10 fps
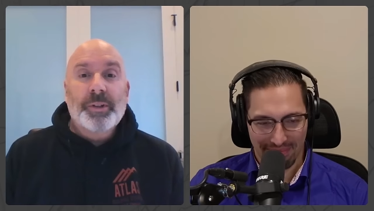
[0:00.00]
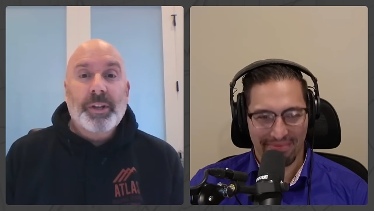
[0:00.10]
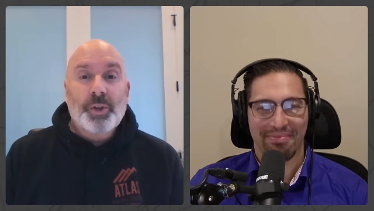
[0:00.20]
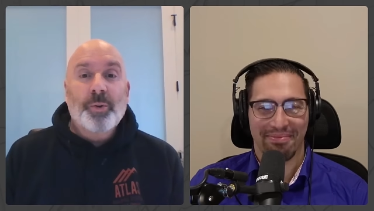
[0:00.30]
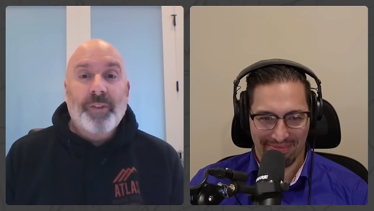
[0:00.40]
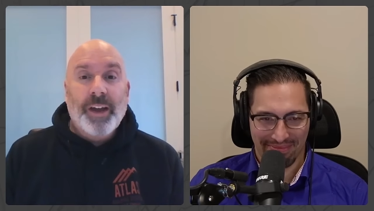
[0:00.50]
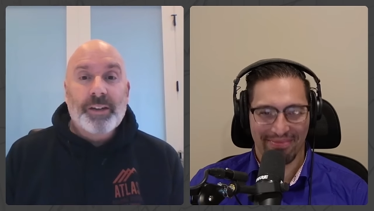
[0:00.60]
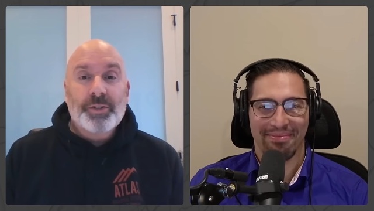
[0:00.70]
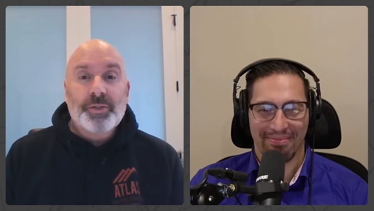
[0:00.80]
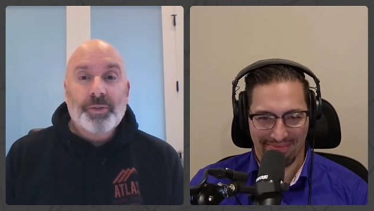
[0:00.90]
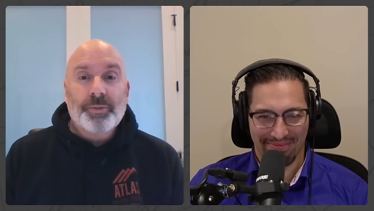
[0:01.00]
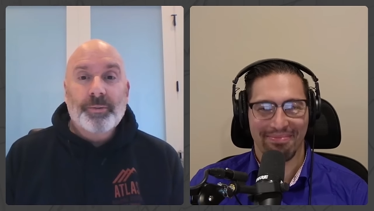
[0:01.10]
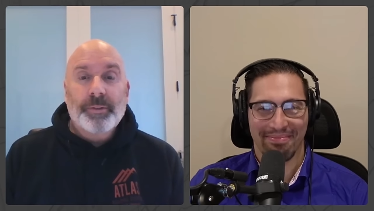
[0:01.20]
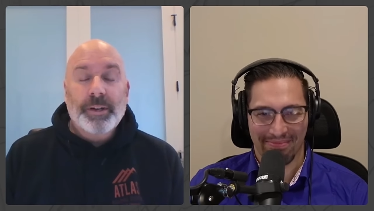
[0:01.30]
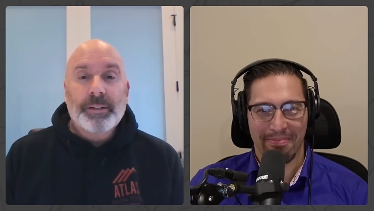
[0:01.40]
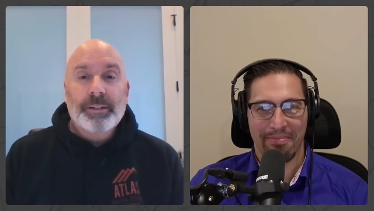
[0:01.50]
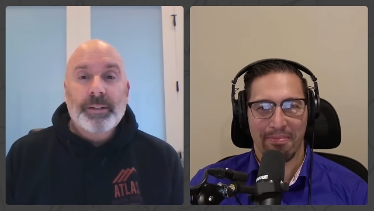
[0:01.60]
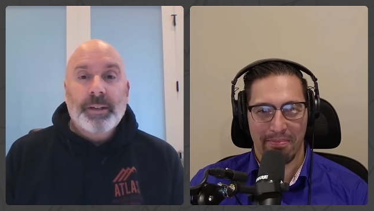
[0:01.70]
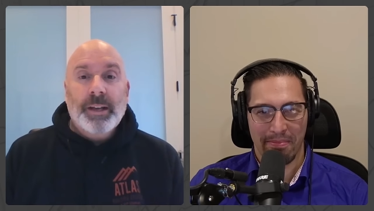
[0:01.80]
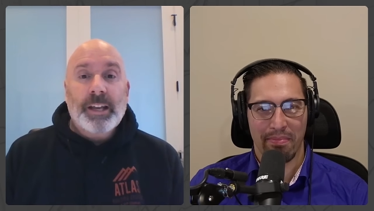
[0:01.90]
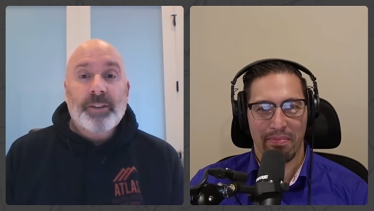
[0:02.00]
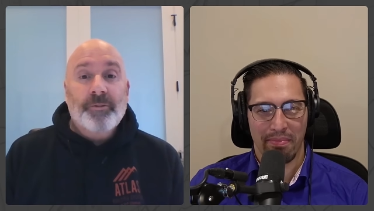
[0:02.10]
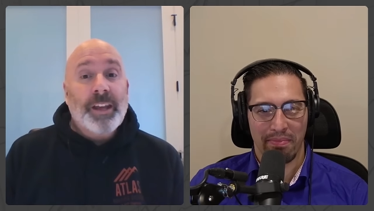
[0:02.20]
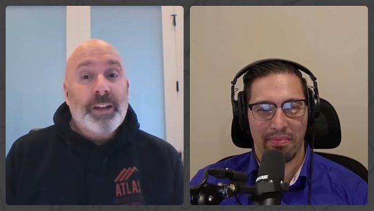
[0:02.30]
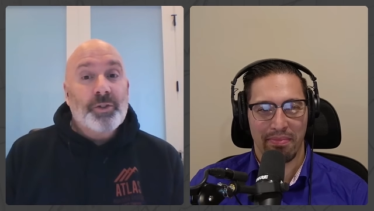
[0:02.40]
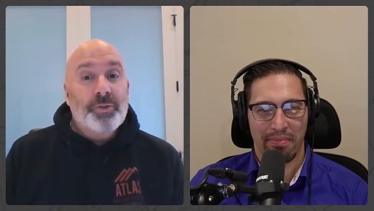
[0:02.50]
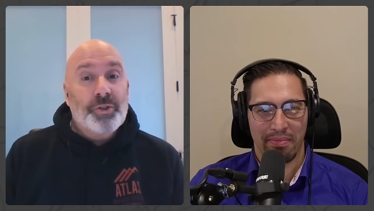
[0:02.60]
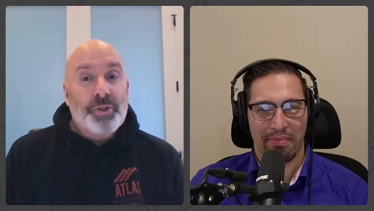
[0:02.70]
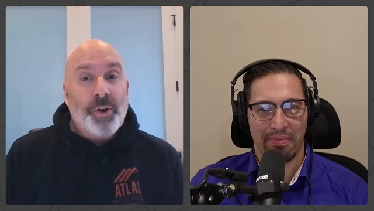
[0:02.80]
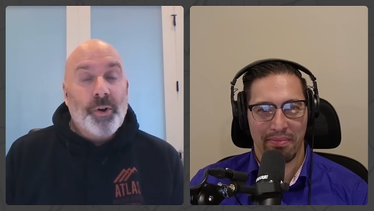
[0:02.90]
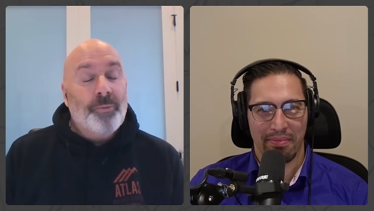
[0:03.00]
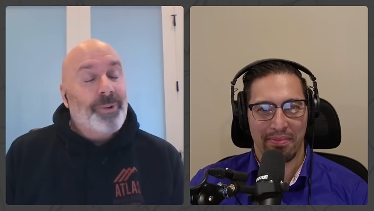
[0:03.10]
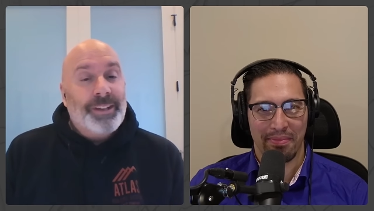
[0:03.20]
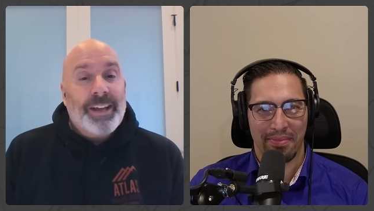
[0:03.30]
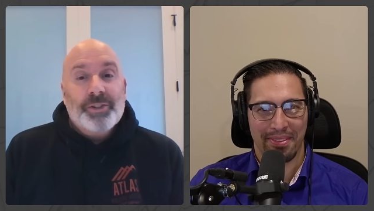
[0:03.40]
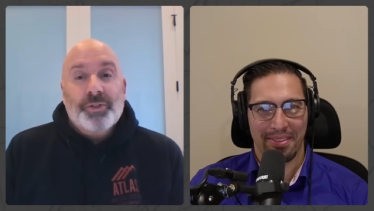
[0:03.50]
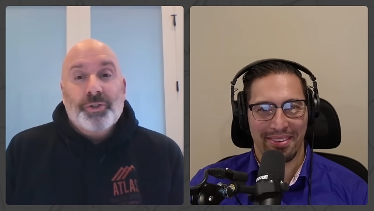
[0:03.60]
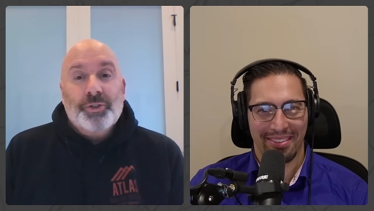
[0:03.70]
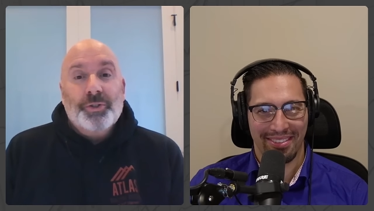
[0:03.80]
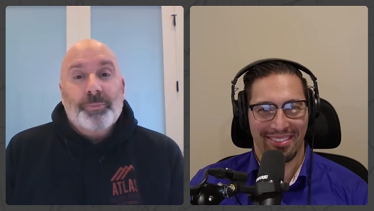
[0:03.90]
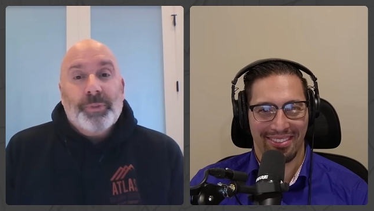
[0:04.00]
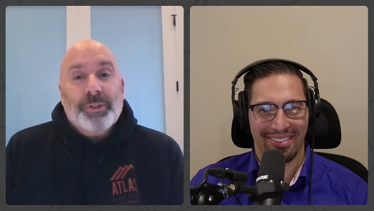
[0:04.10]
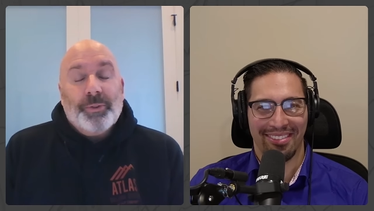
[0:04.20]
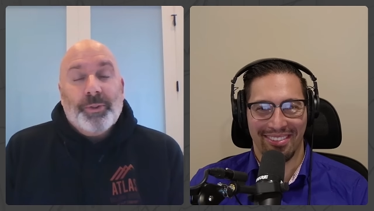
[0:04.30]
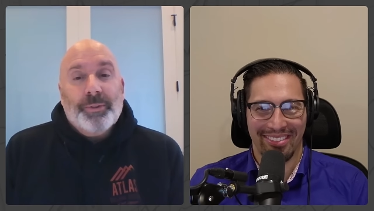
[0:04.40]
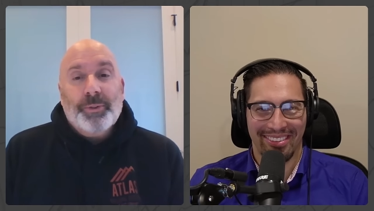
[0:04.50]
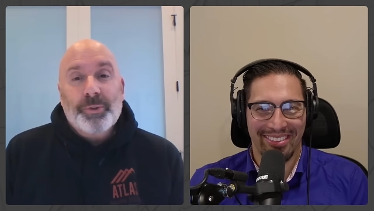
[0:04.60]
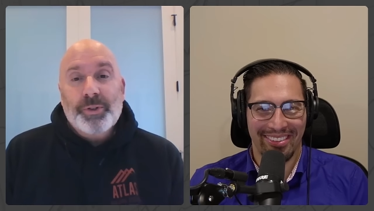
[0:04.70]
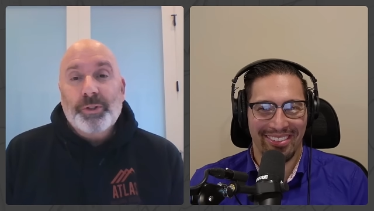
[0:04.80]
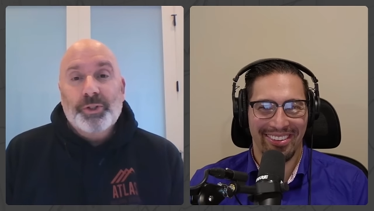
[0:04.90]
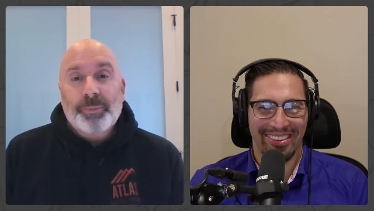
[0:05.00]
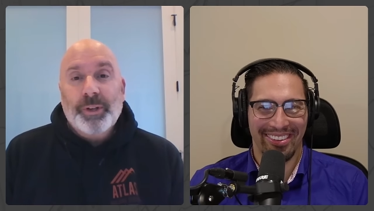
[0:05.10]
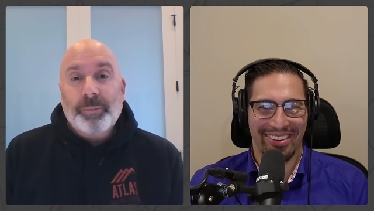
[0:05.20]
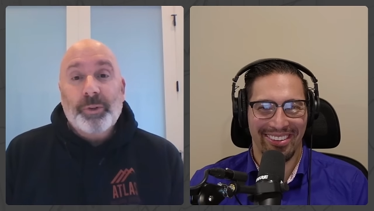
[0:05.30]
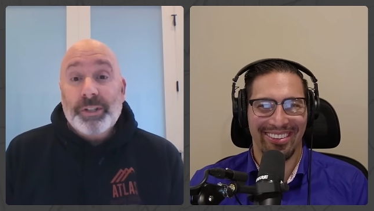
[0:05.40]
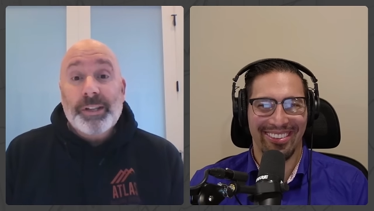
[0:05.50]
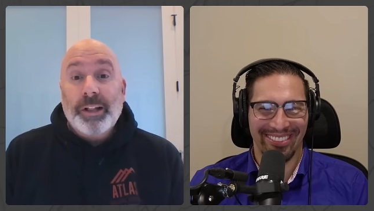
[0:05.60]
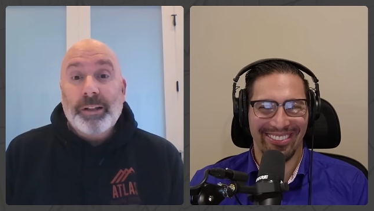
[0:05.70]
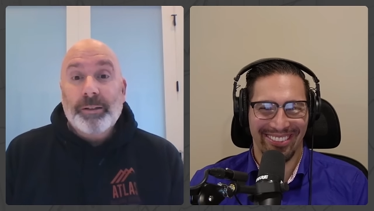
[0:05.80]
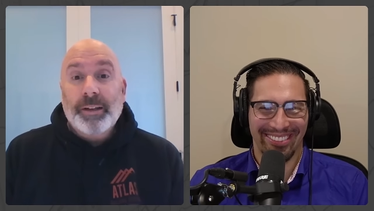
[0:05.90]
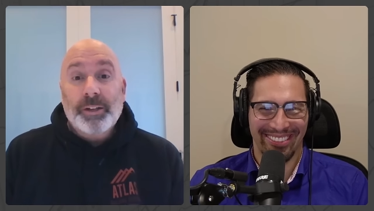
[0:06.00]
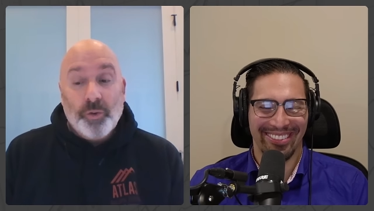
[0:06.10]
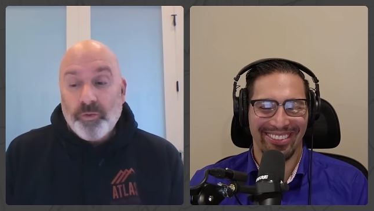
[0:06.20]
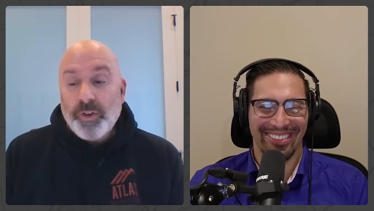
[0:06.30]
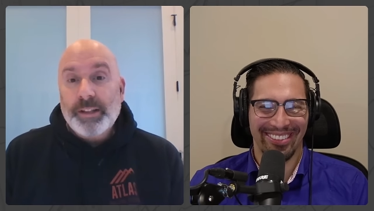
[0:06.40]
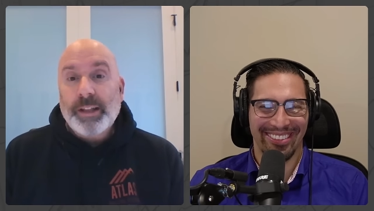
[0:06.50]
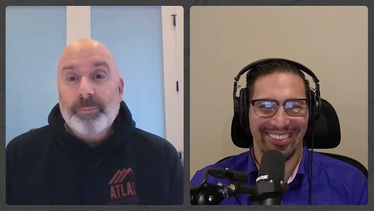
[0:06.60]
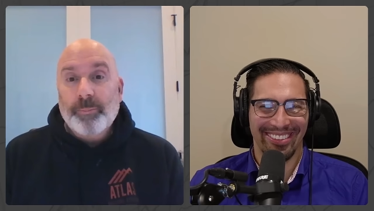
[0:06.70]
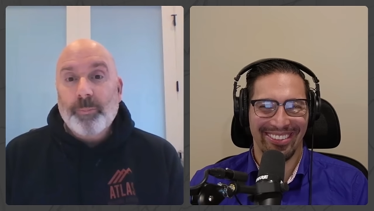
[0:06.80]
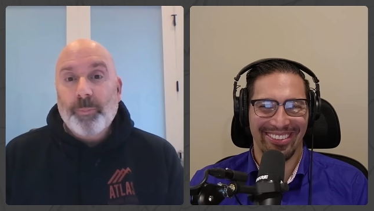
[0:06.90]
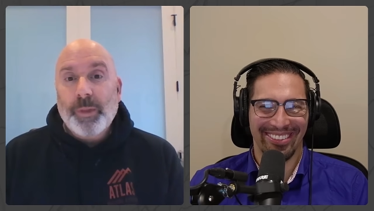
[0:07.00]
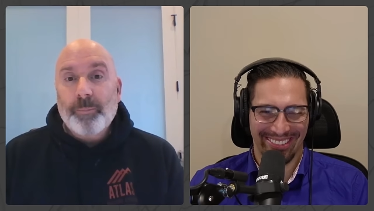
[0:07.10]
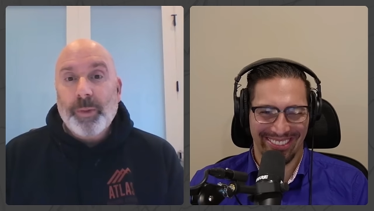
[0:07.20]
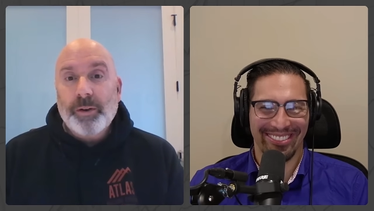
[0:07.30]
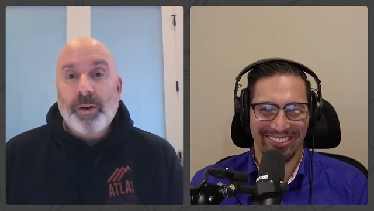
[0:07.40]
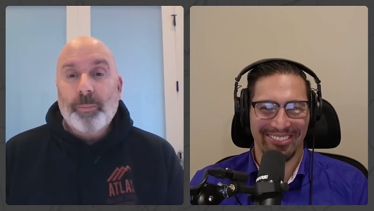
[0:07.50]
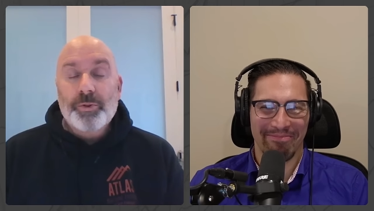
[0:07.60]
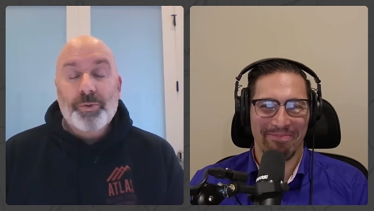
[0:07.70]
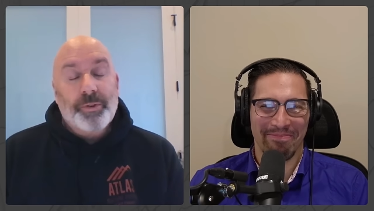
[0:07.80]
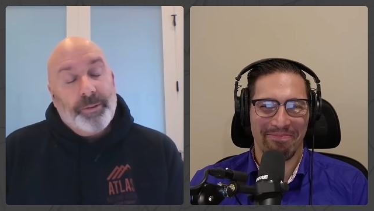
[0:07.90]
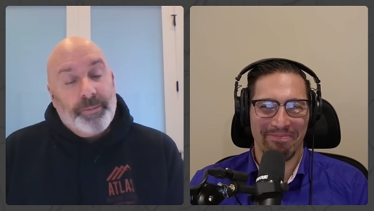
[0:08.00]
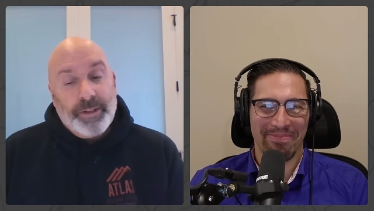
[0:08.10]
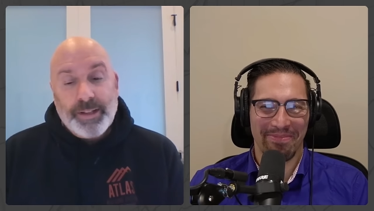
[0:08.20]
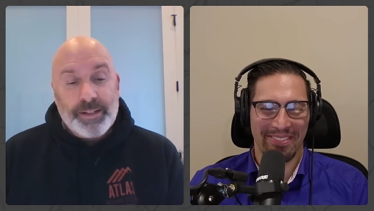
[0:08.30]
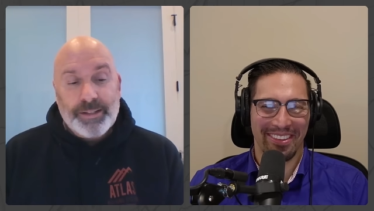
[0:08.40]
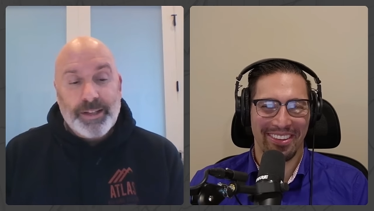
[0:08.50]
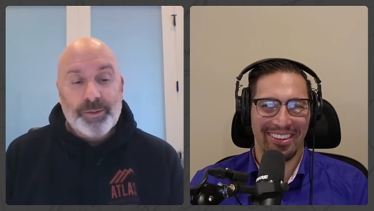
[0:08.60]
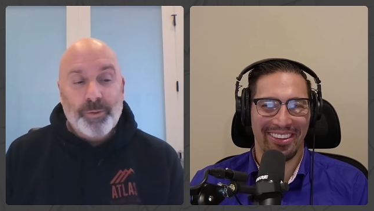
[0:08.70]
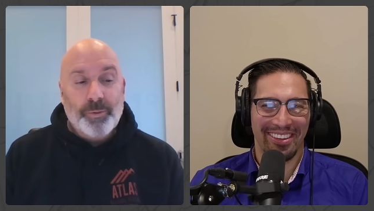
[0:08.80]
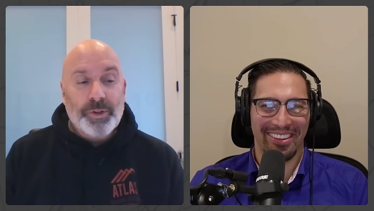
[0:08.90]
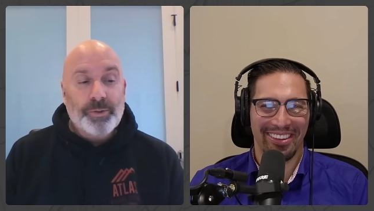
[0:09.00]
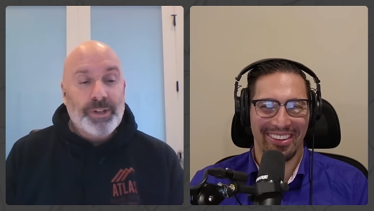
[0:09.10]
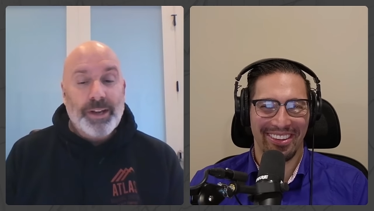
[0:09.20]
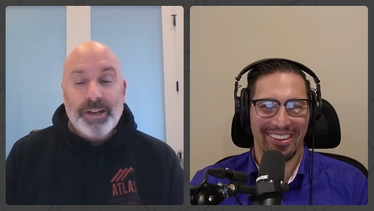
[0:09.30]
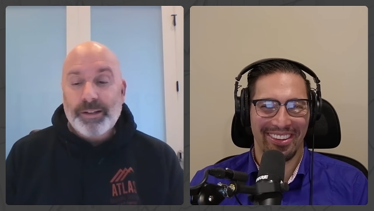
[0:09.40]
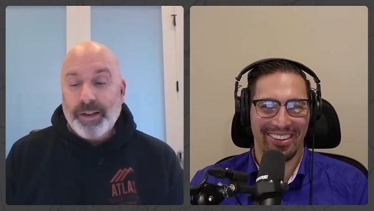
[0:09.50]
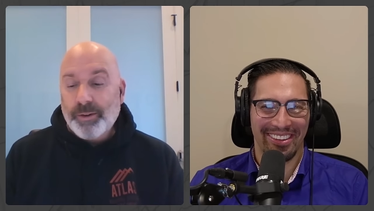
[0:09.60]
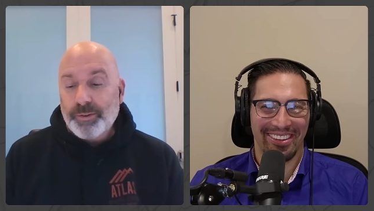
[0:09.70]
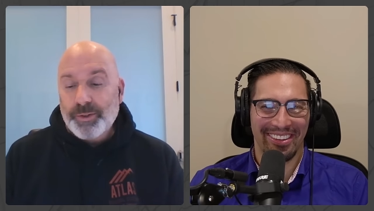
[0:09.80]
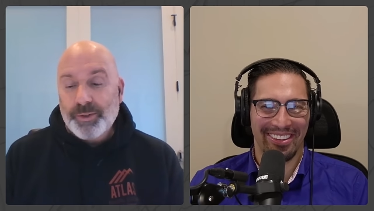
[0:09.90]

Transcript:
Speaker 1: that you have access to, right? And if the answer is no, well, the answer should, you know, the, the result should be I'm going to sell it and go find that that better opportunity, right? That's that's what we do day in day out is